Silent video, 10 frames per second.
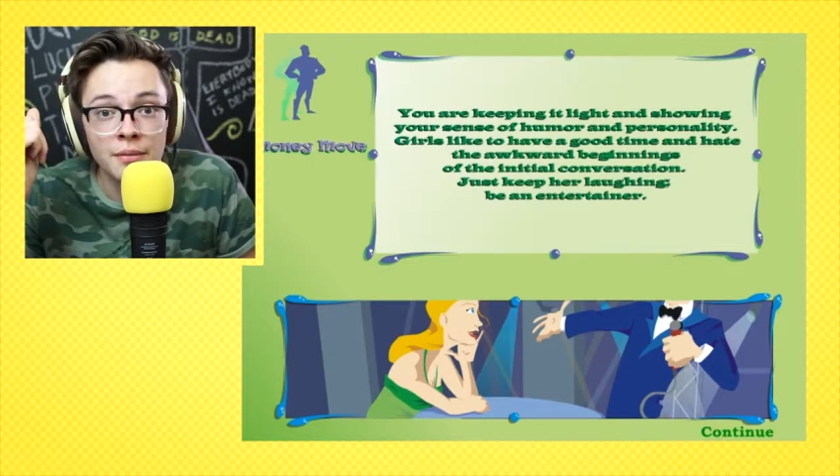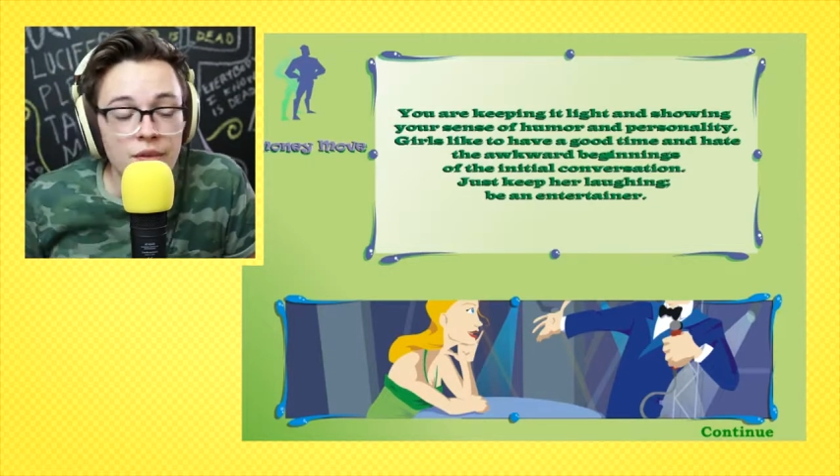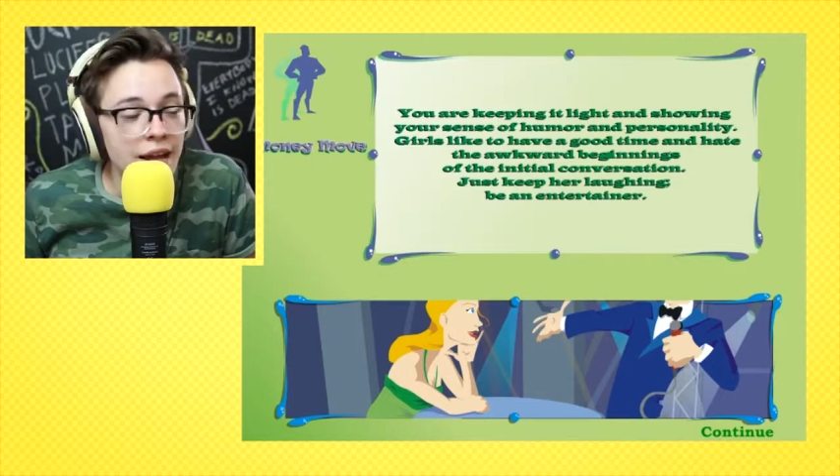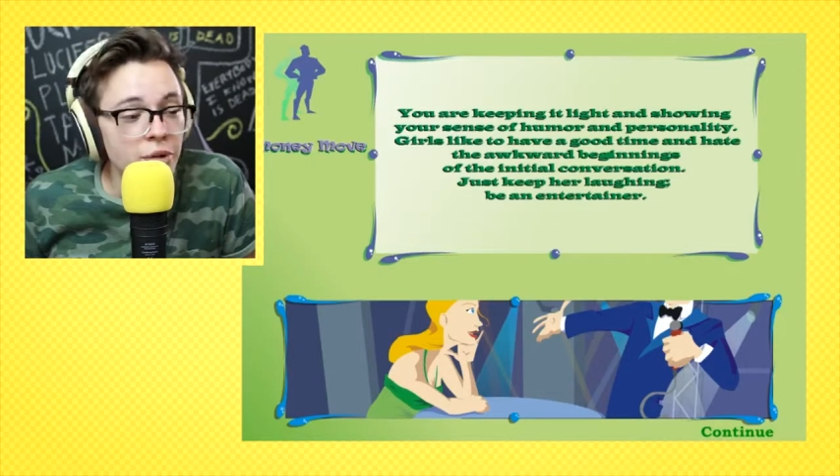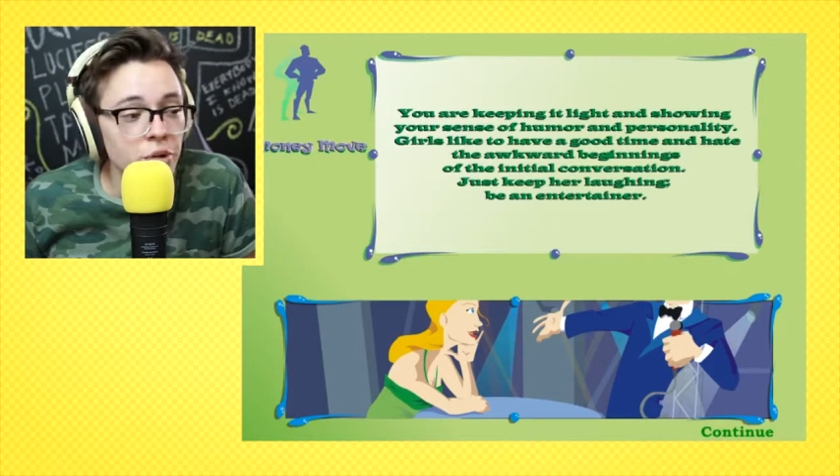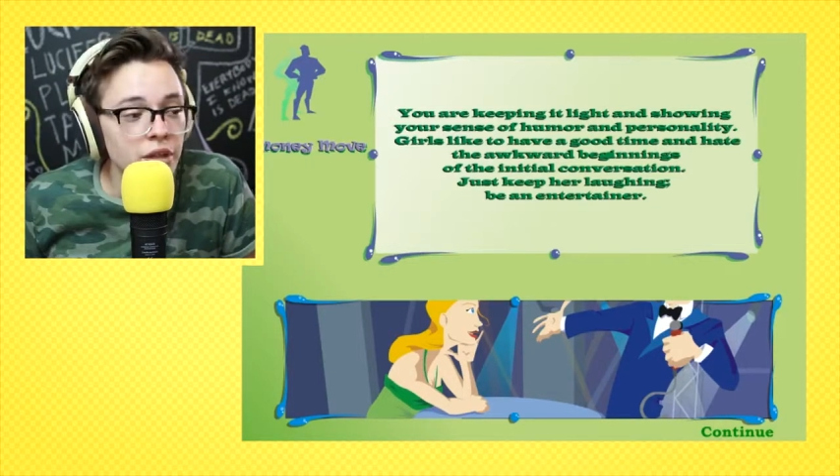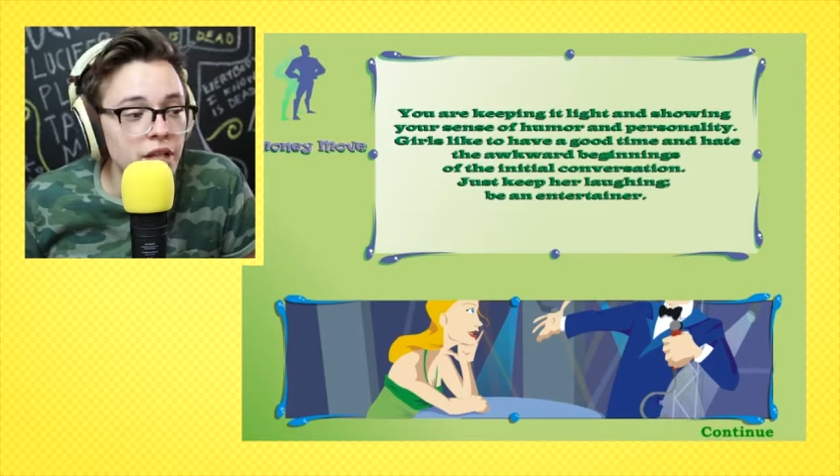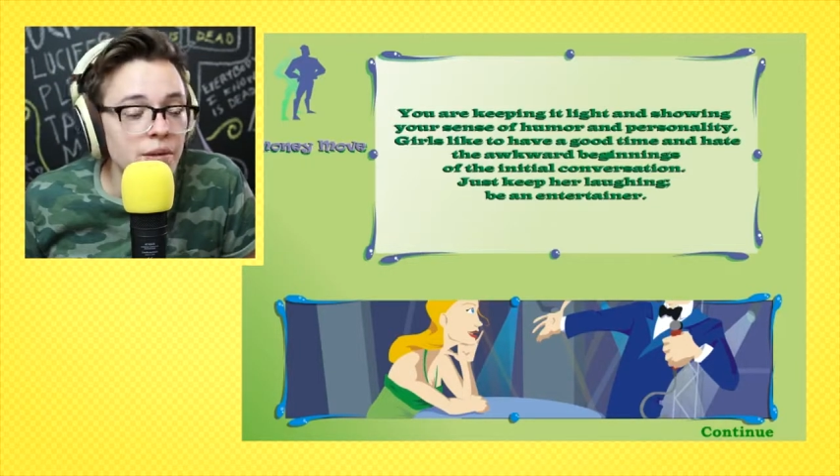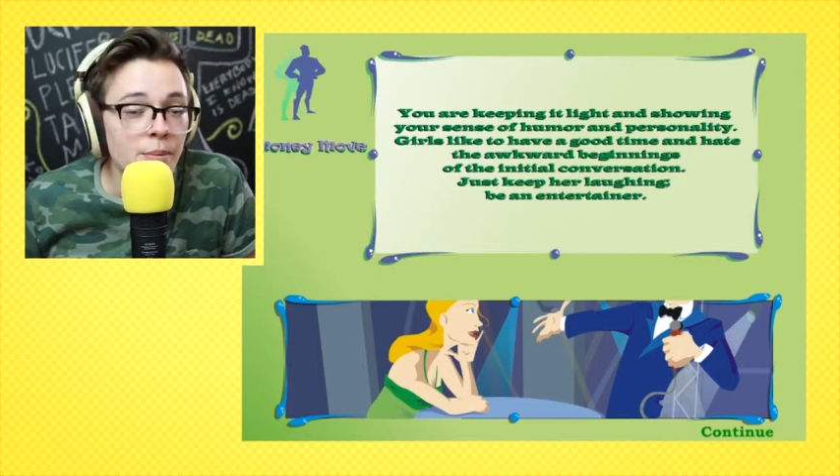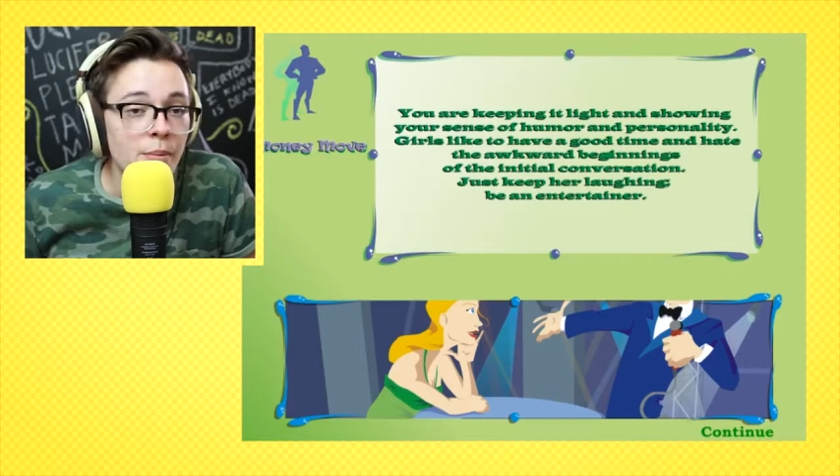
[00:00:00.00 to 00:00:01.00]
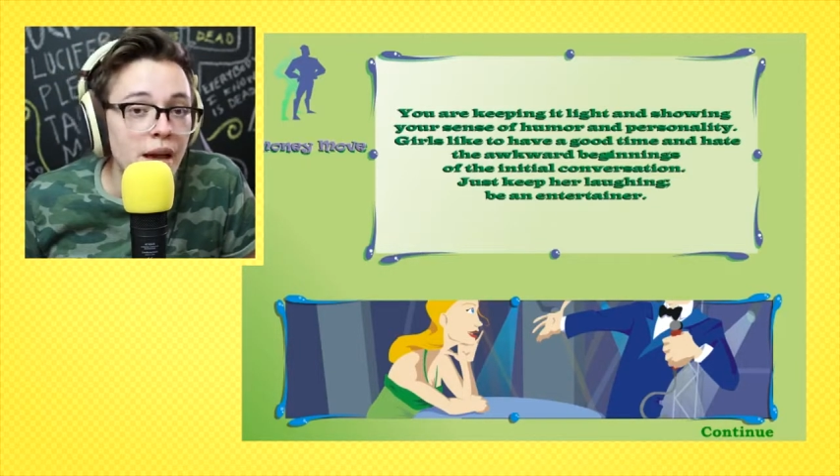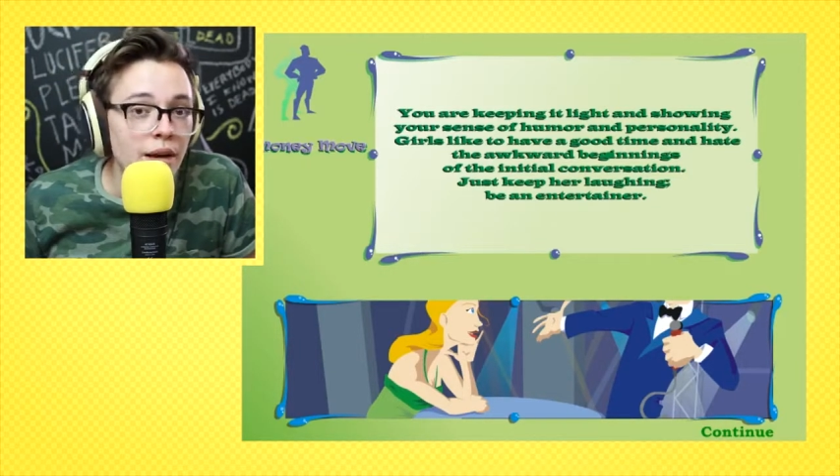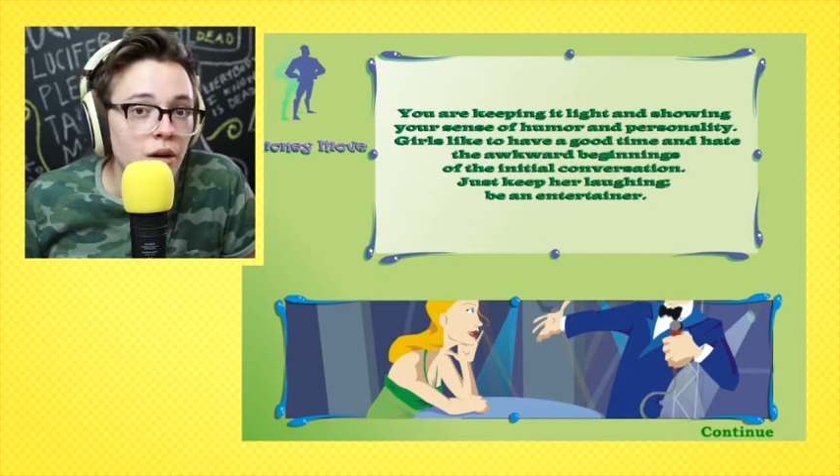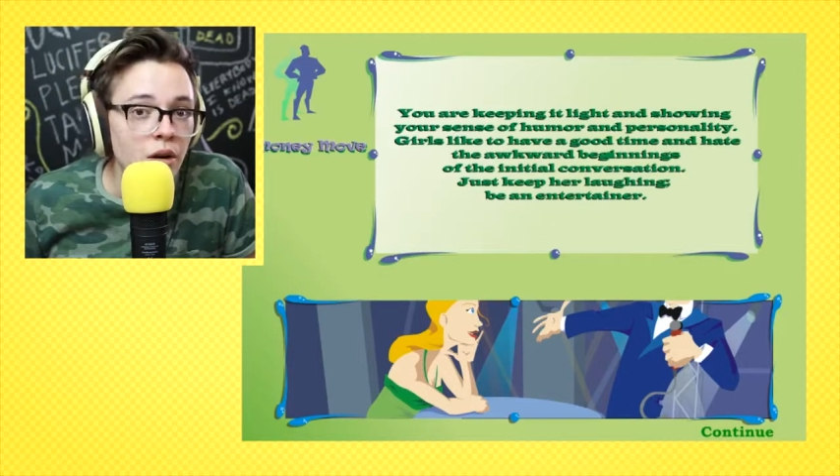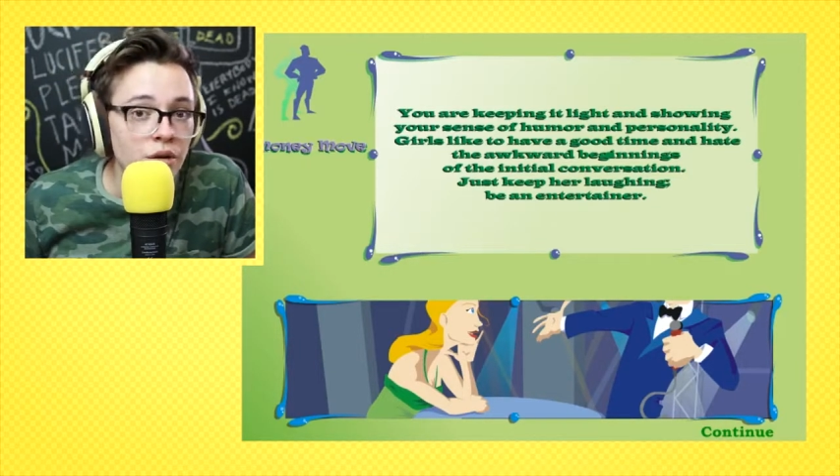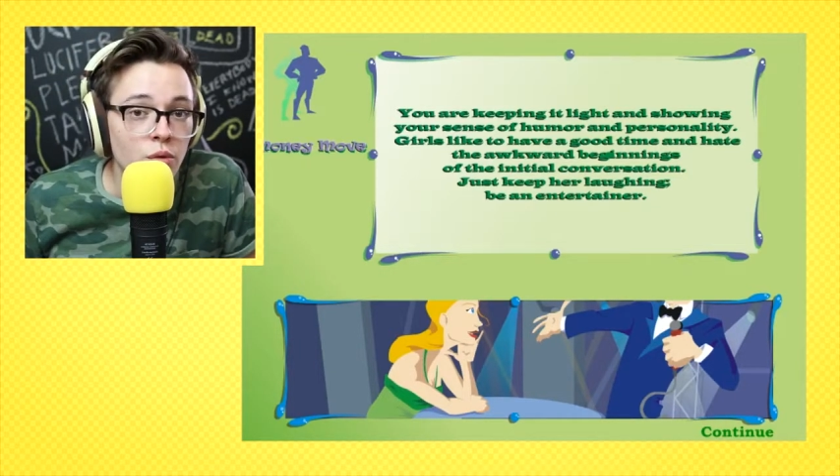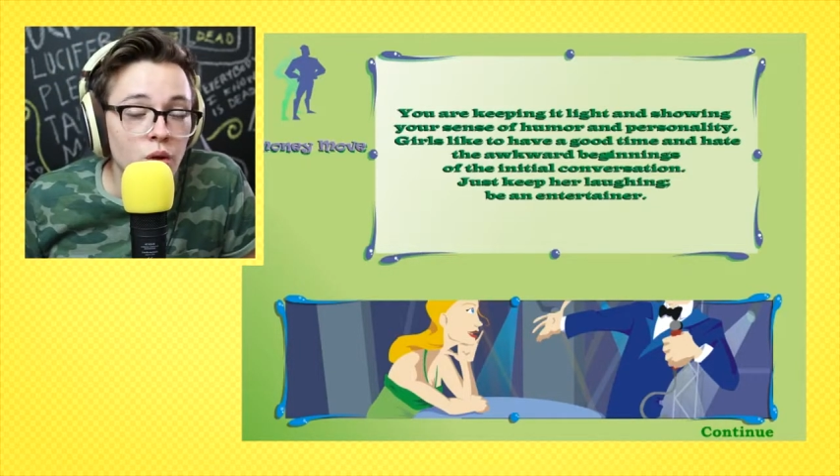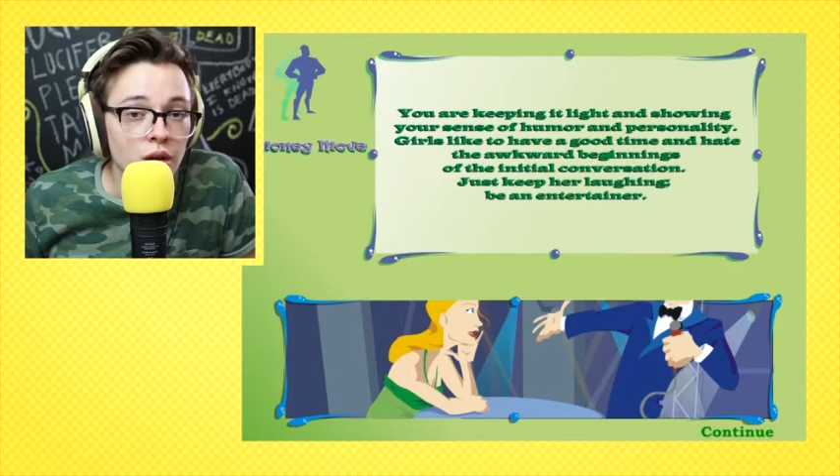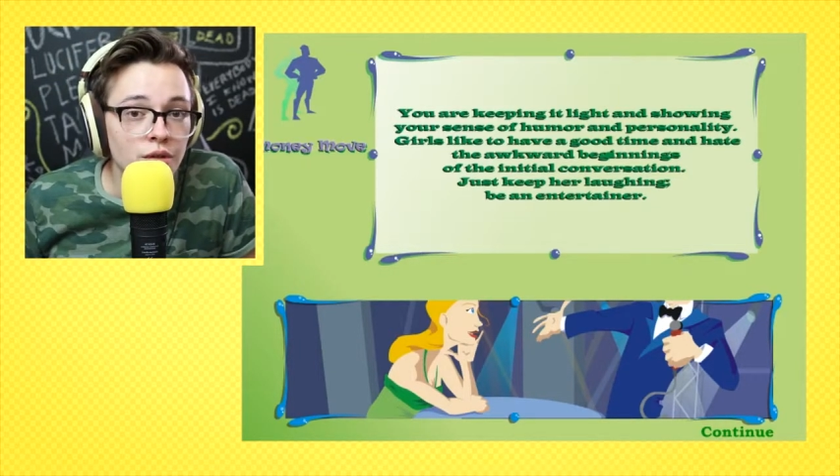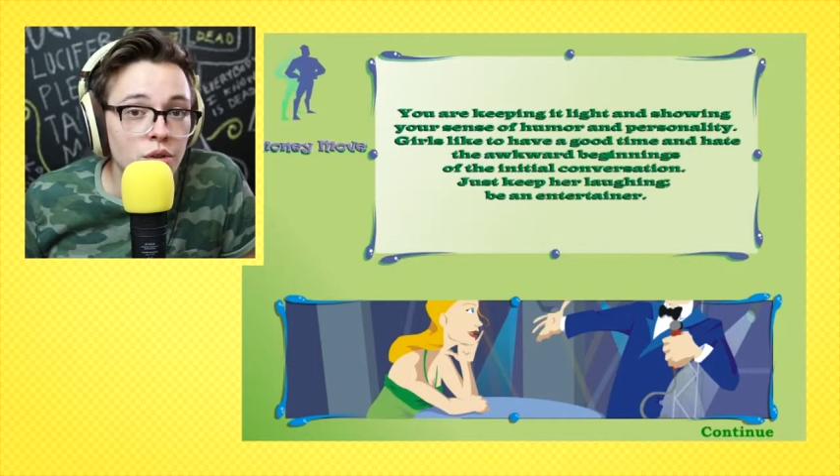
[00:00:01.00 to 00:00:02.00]
Naturally, men are the
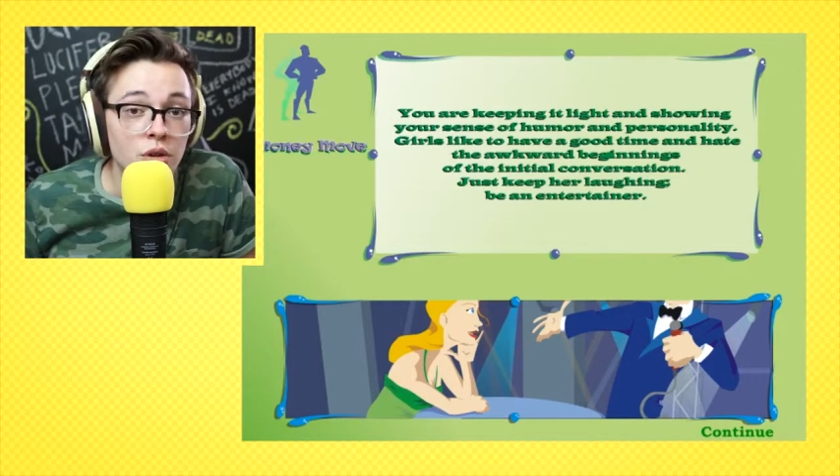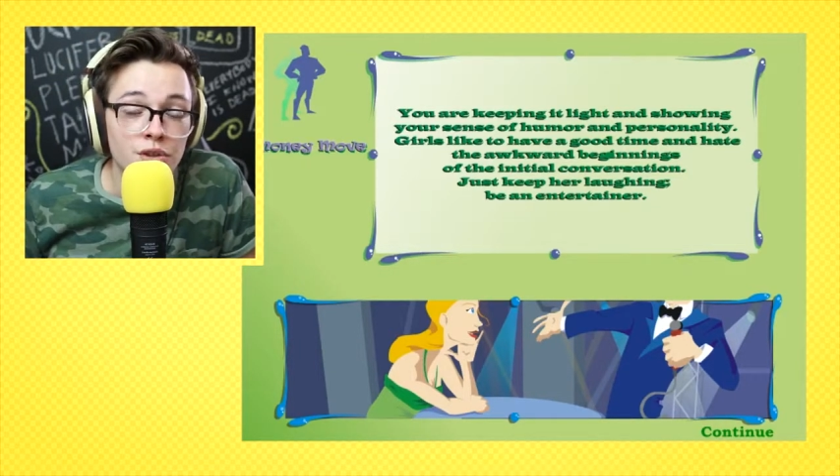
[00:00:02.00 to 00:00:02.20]
ones who are